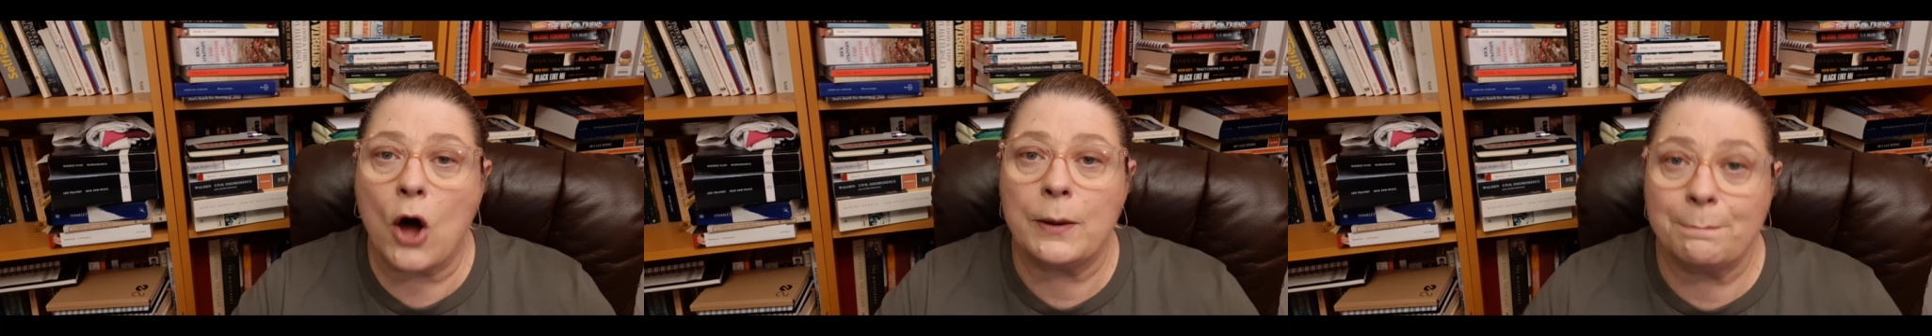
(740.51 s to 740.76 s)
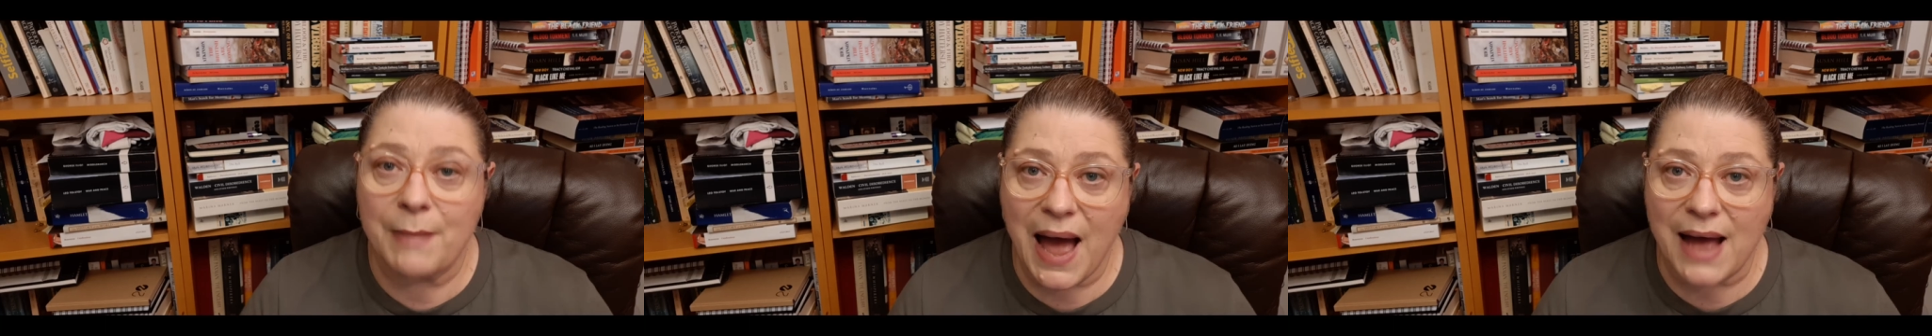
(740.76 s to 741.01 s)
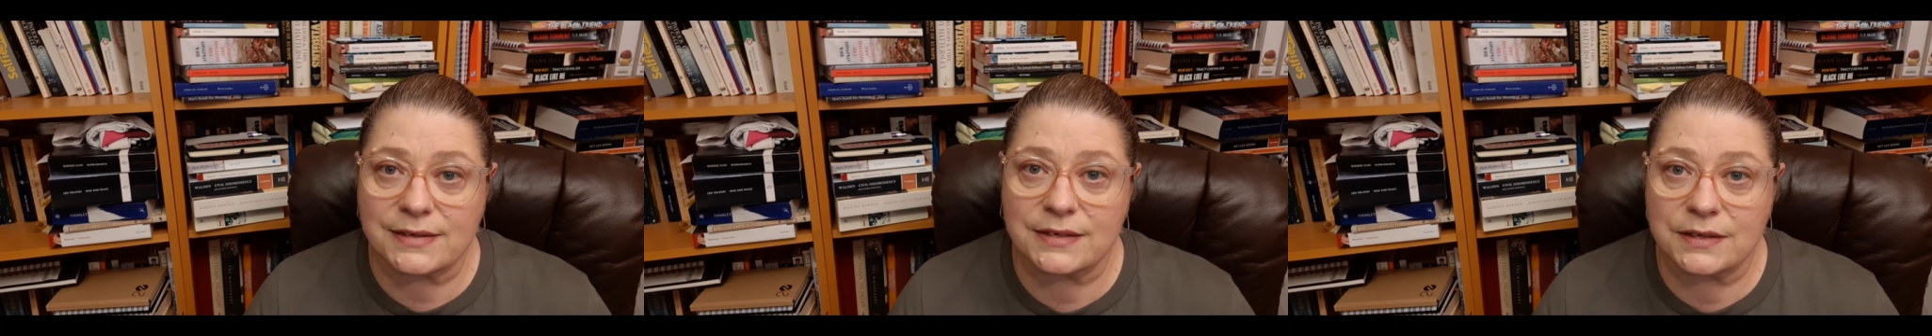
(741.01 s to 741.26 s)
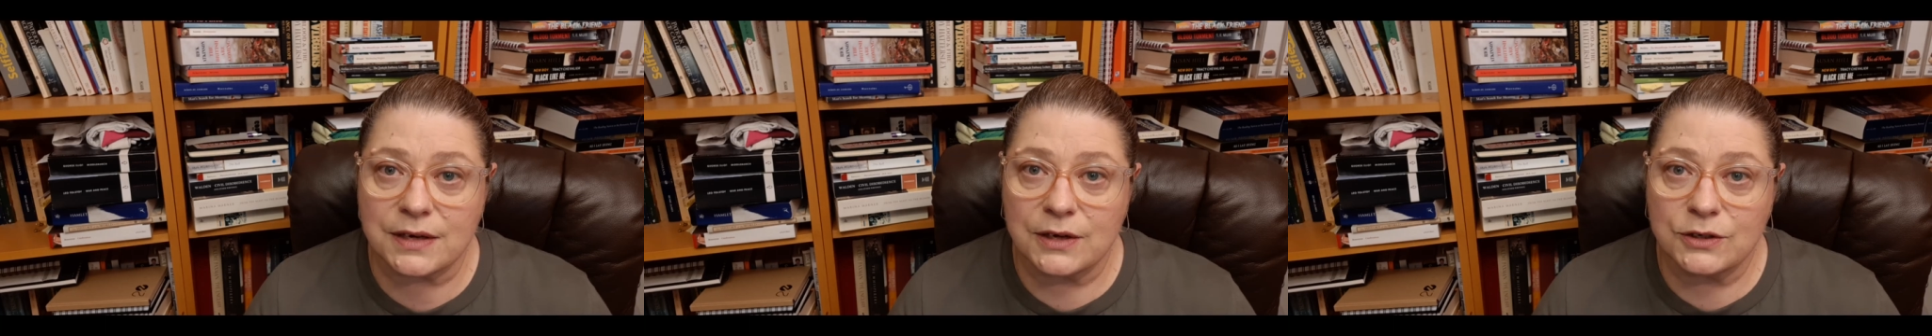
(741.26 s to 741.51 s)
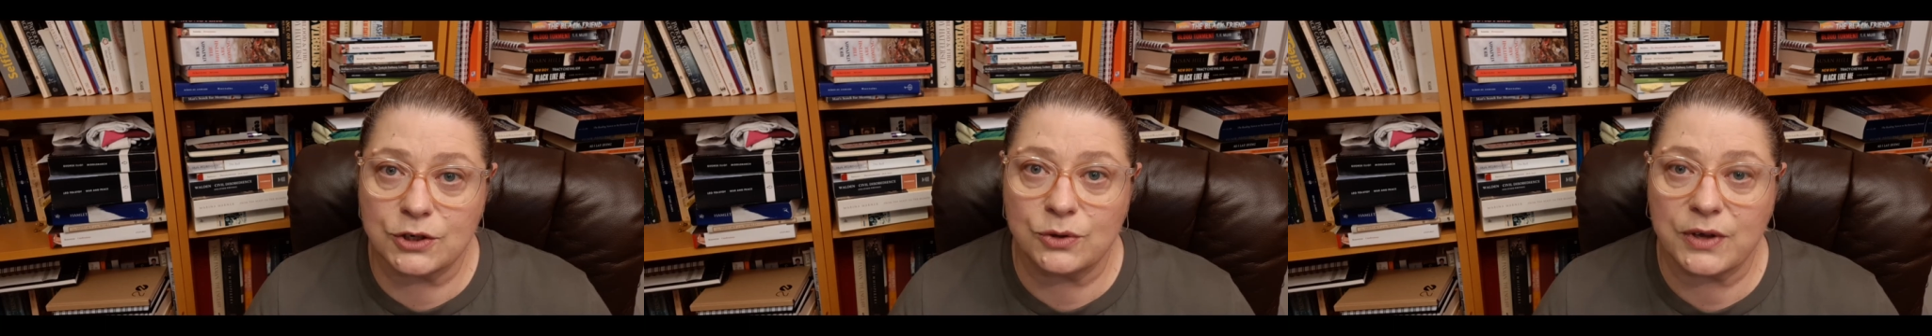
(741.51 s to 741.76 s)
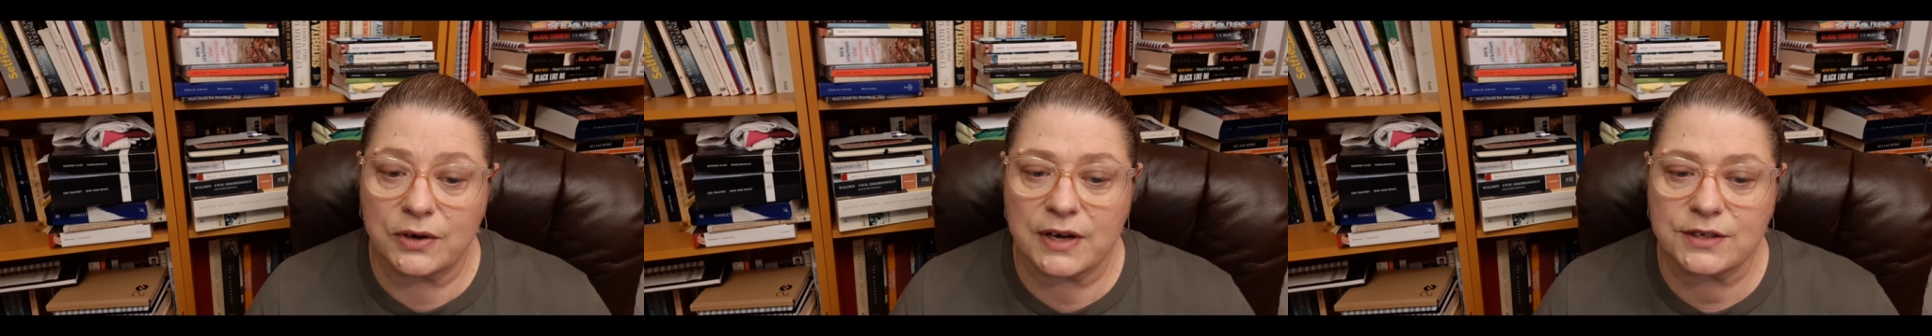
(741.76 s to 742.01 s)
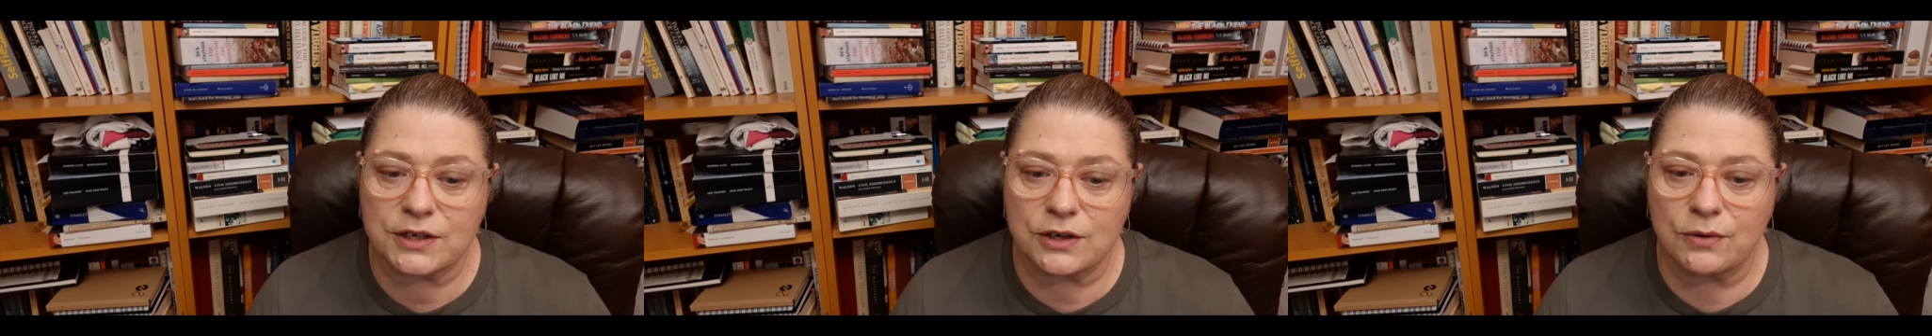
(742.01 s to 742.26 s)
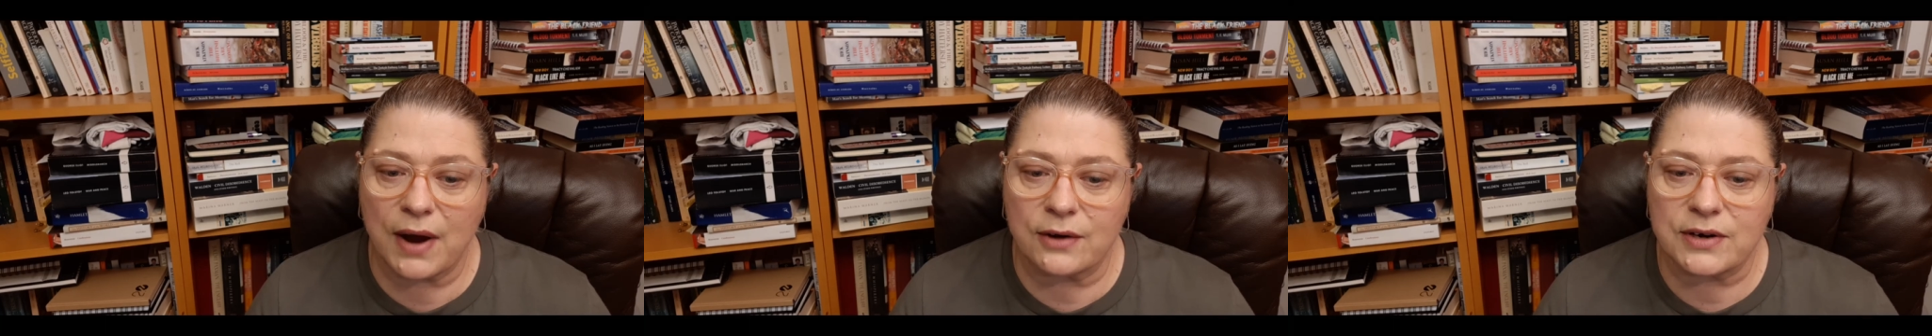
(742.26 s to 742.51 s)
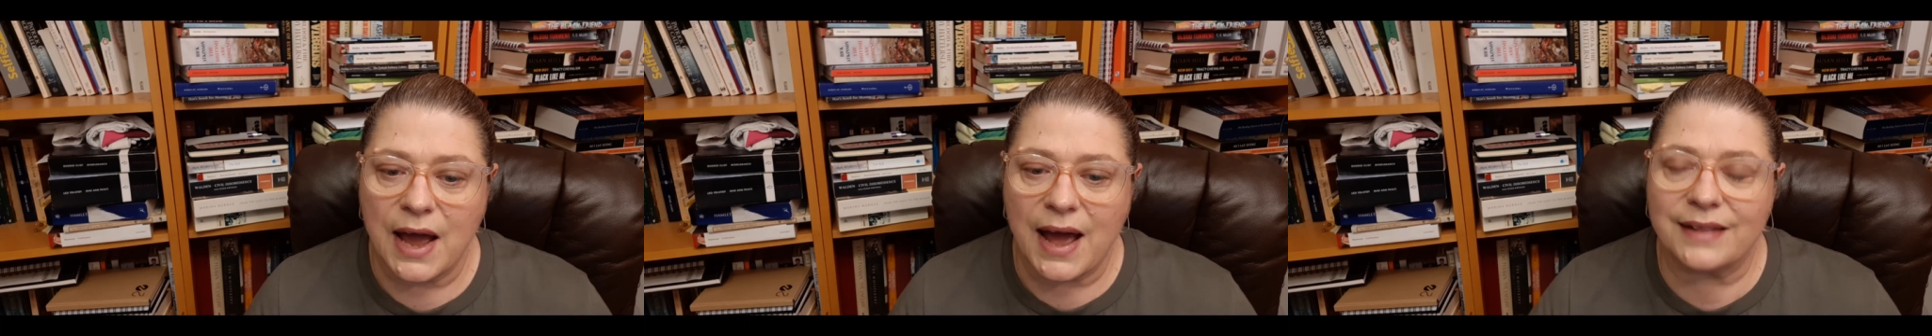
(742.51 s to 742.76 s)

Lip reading: en masse to their nesting ground,